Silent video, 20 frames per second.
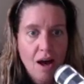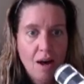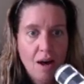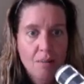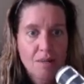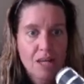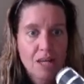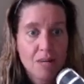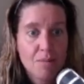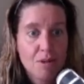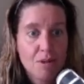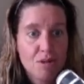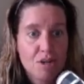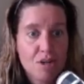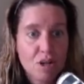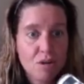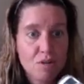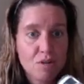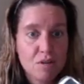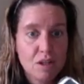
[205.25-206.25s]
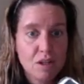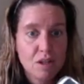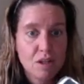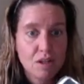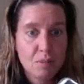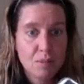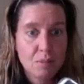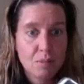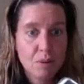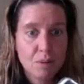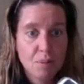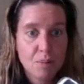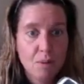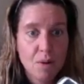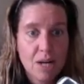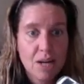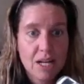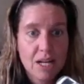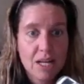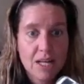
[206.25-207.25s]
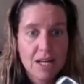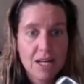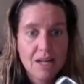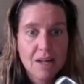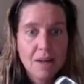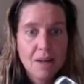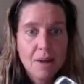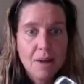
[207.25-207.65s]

Keep your toes a little bit more pointed.